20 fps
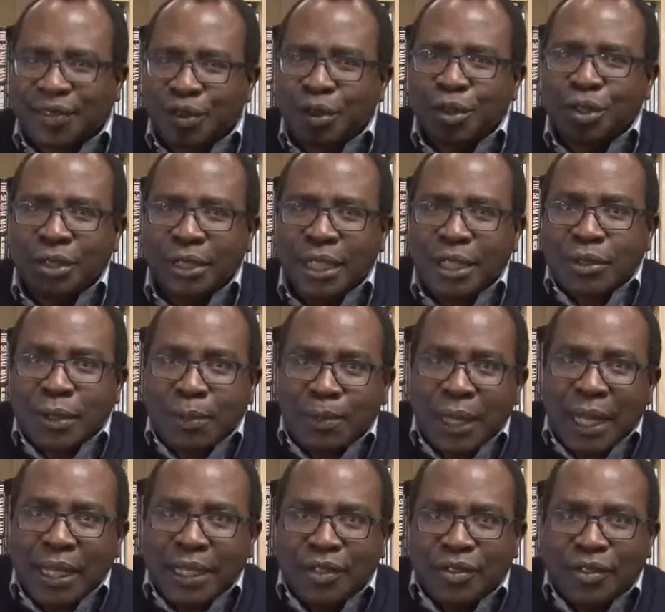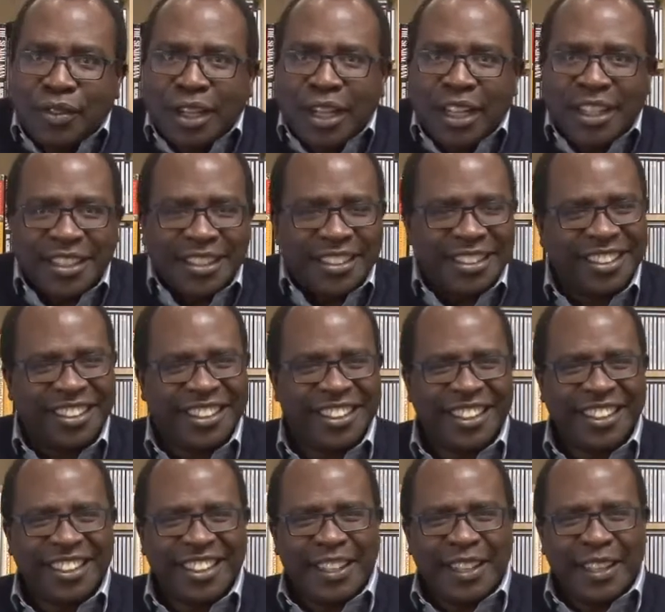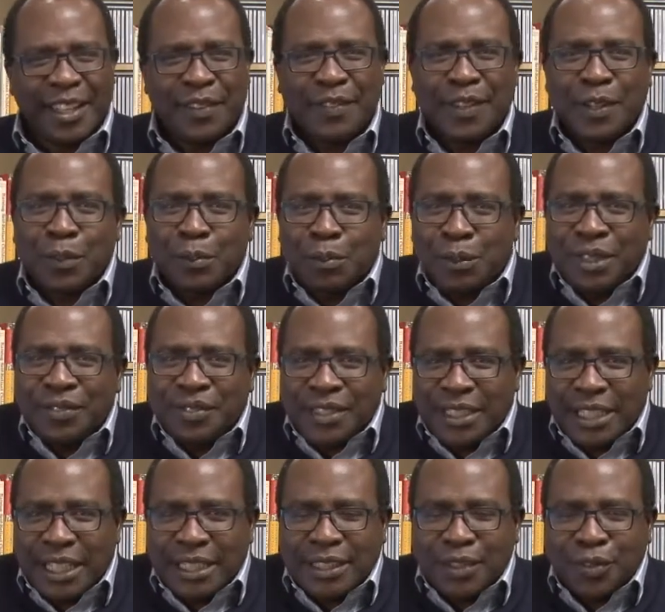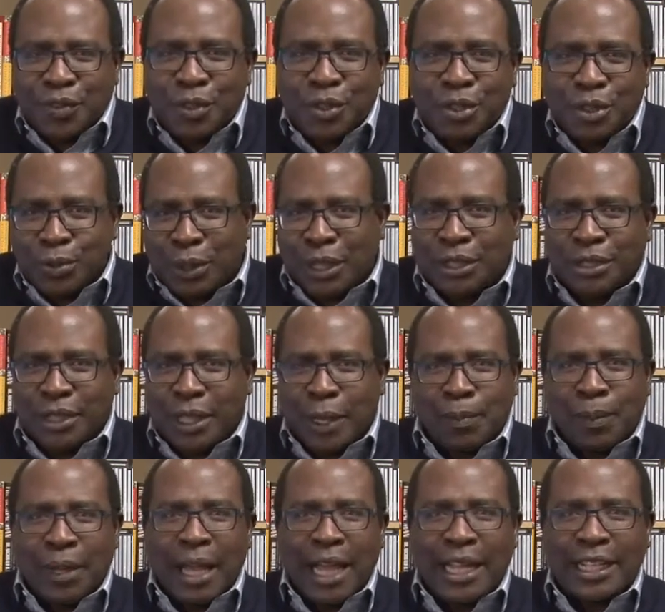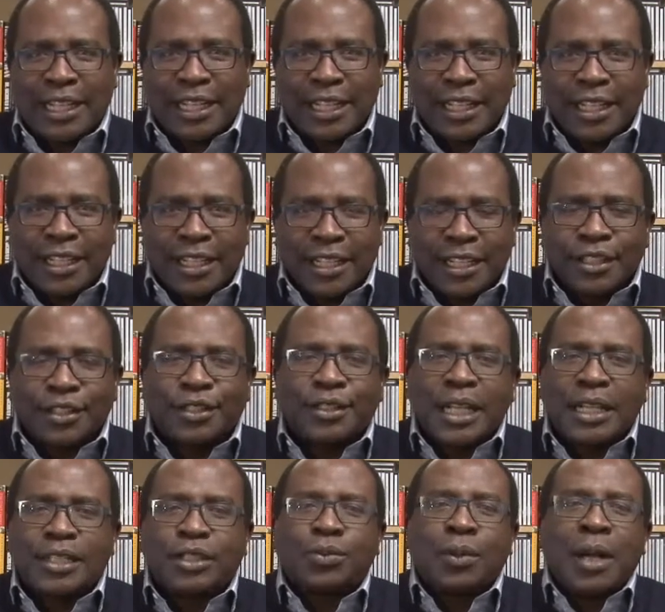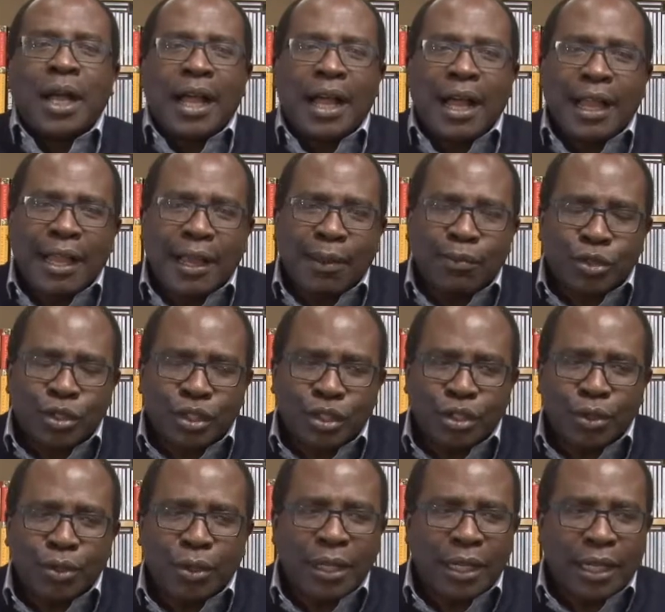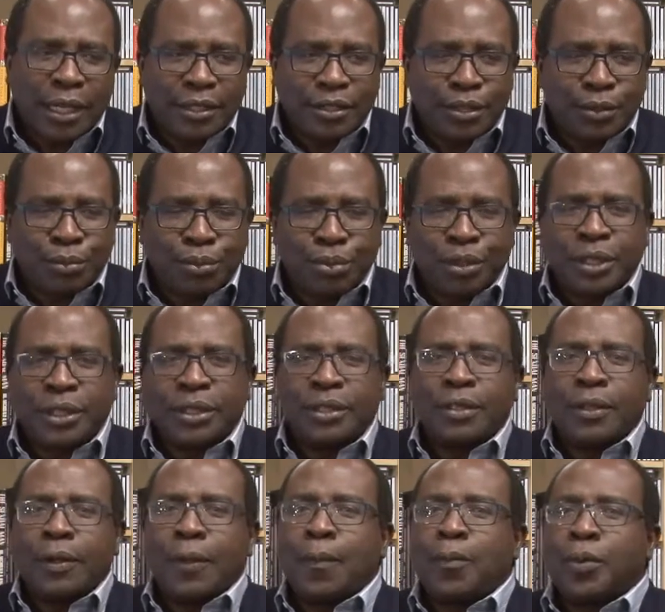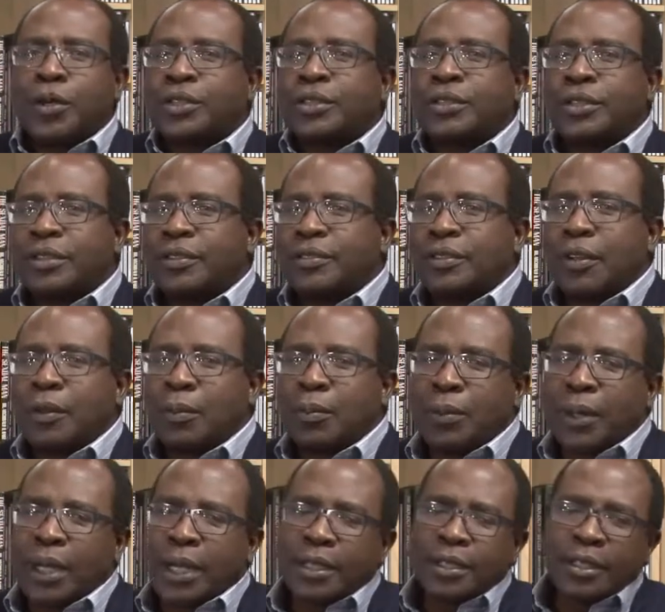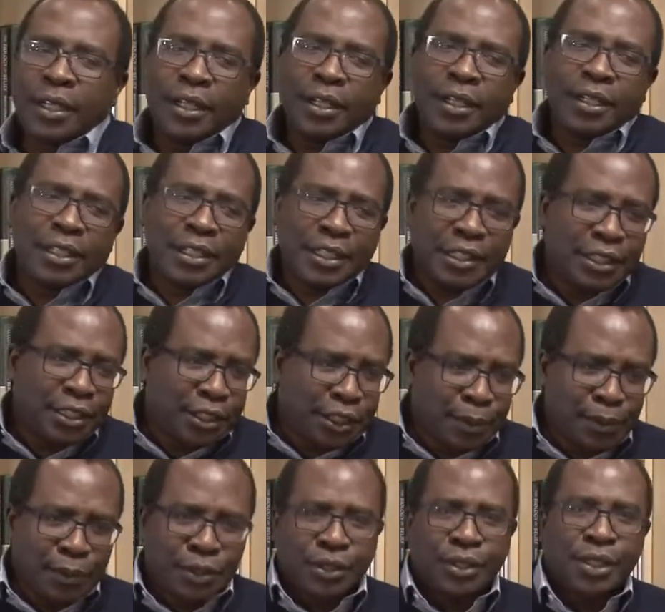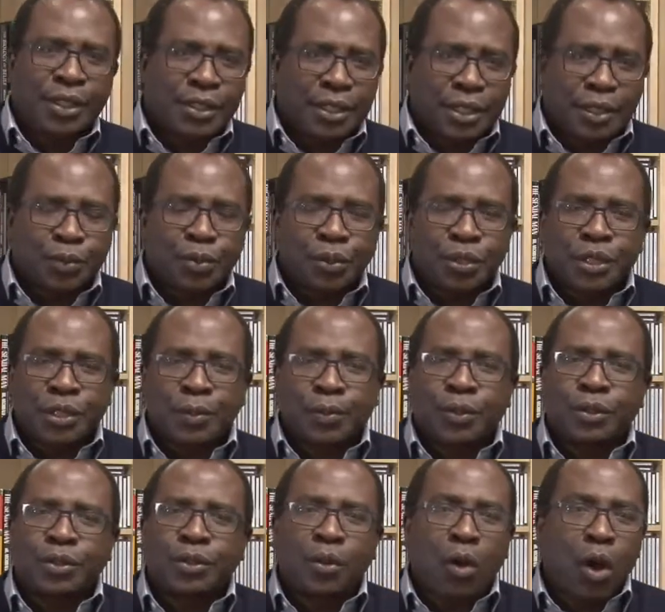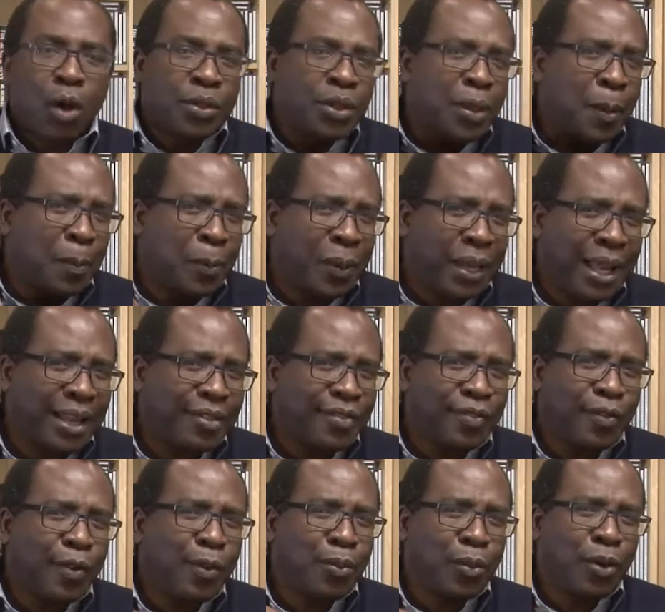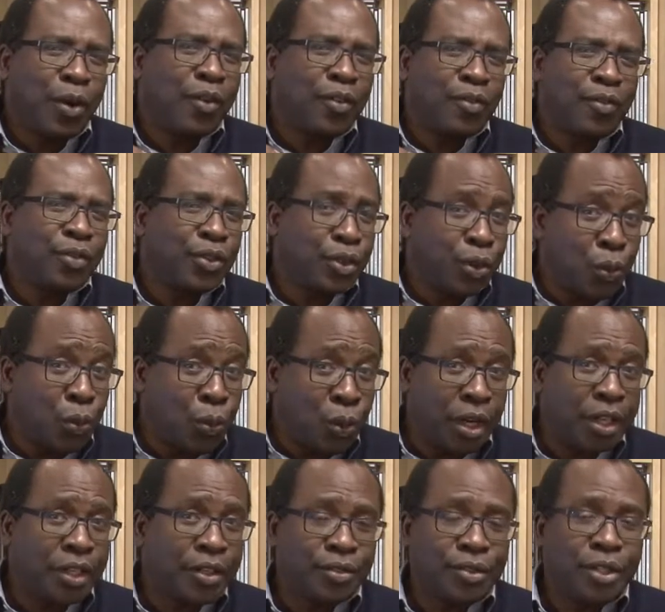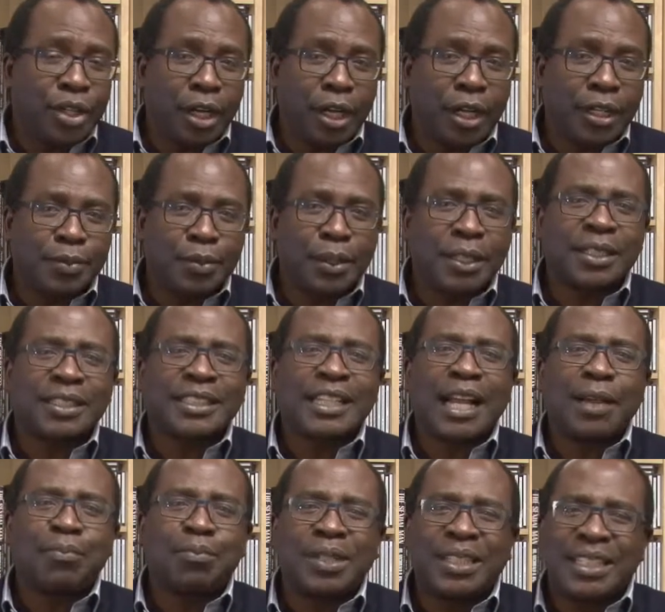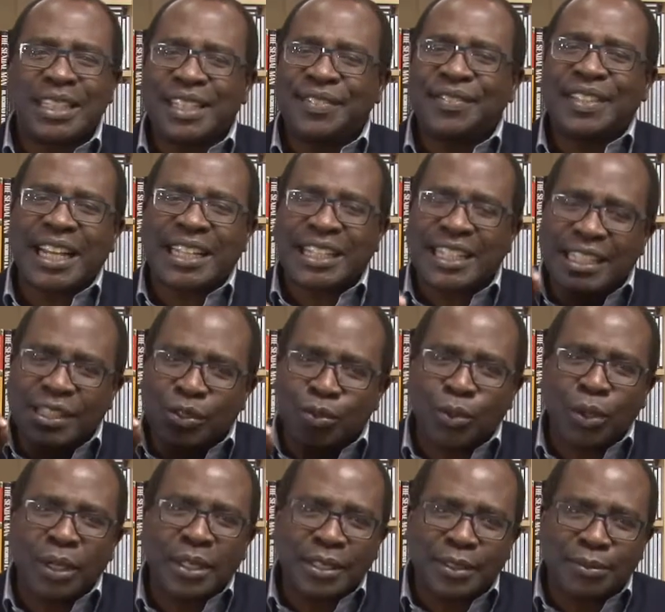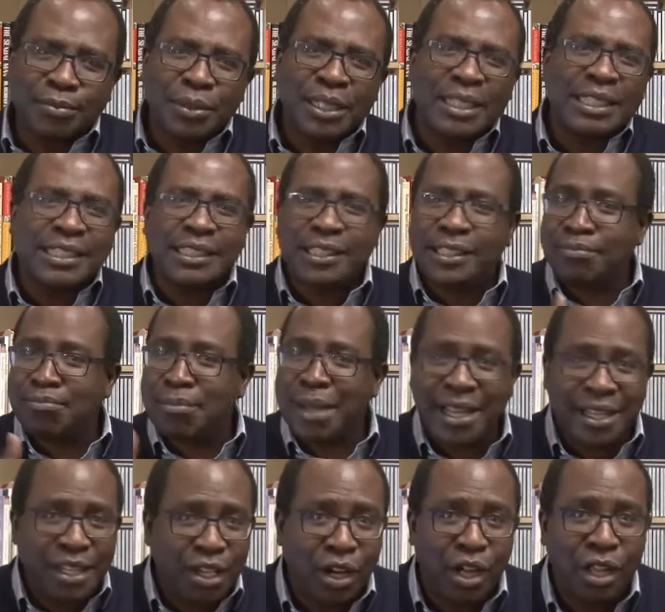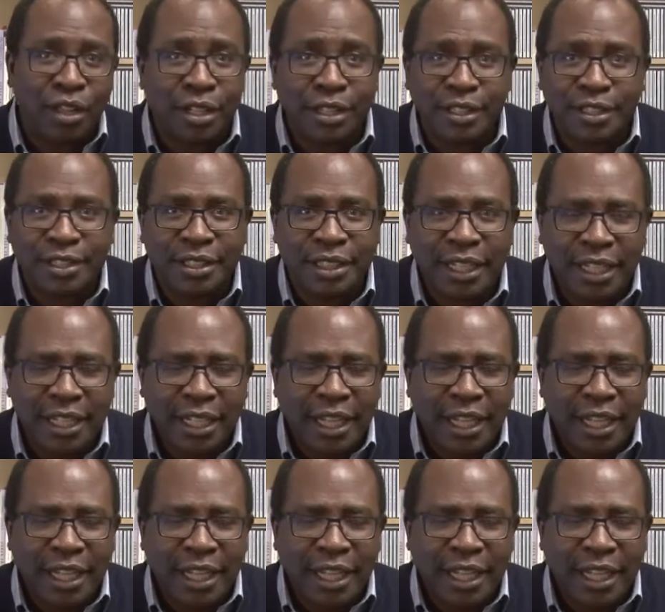future. That's why I'm planning for it. If I don't believe that there's a future, why should I plan? So that's why I am so glad to bring personal development, leadership and success principles on the platform of the Word of God, because I believe that is what is missing in many others.